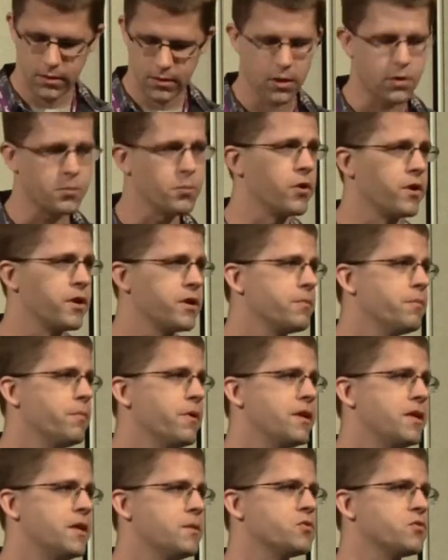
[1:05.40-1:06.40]
Good morning.
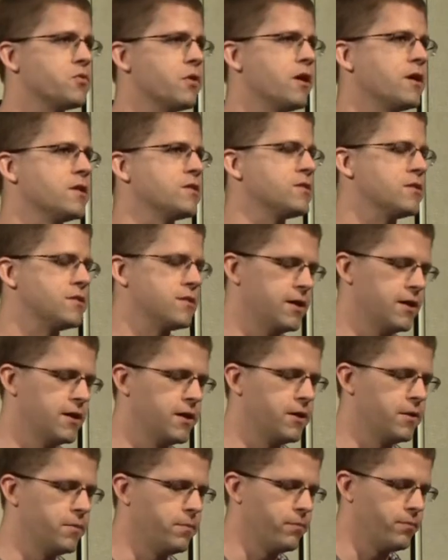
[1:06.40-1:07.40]
My name's Ross.
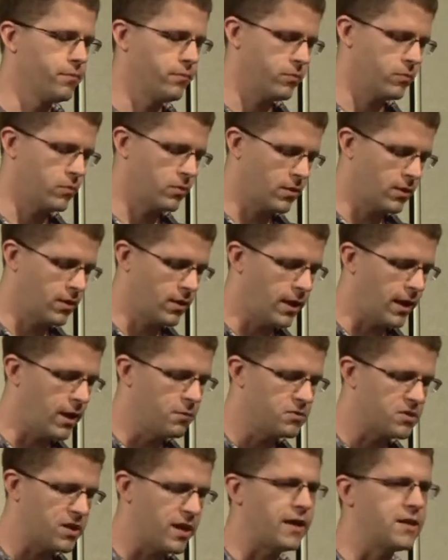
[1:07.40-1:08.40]
Um, I
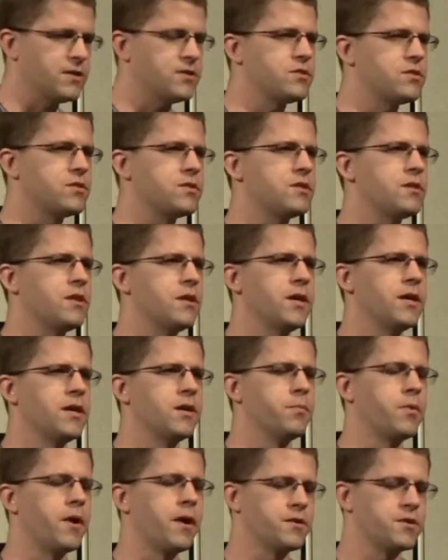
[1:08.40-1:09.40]
was asked
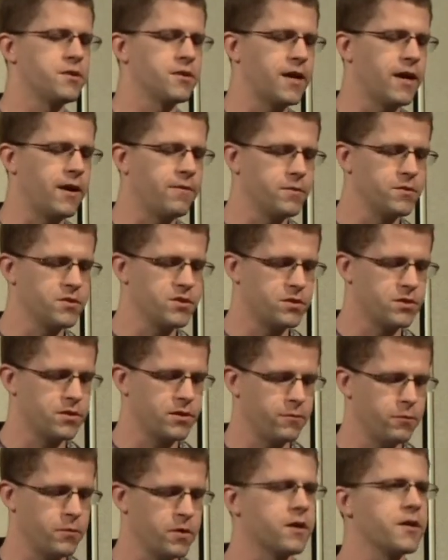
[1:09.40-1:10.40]
uh, prior to the conference
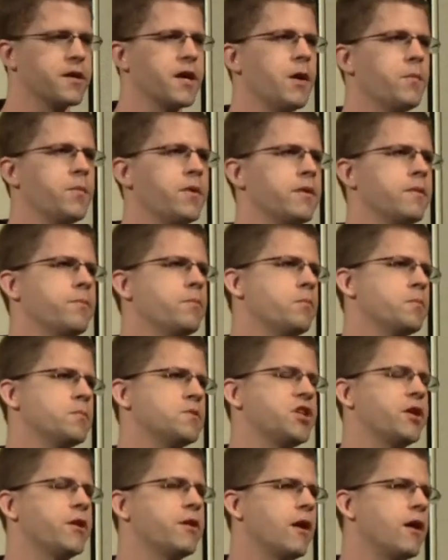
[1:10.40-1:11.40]
if we could come and
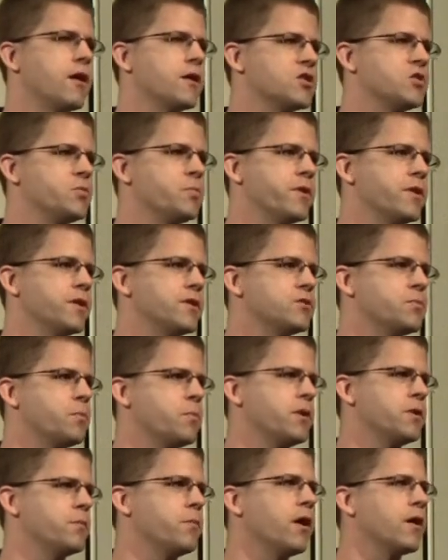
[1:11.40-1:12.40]
share our experience
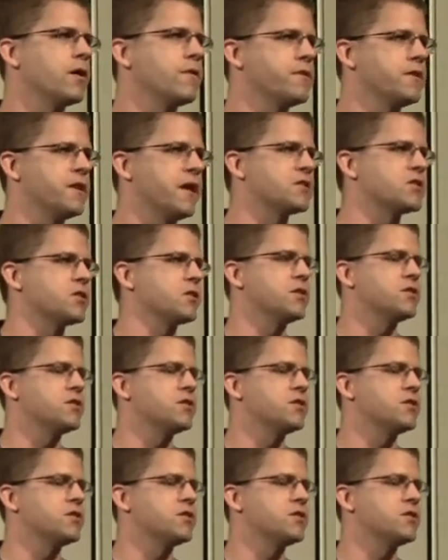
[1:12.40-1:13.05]
being part of the natural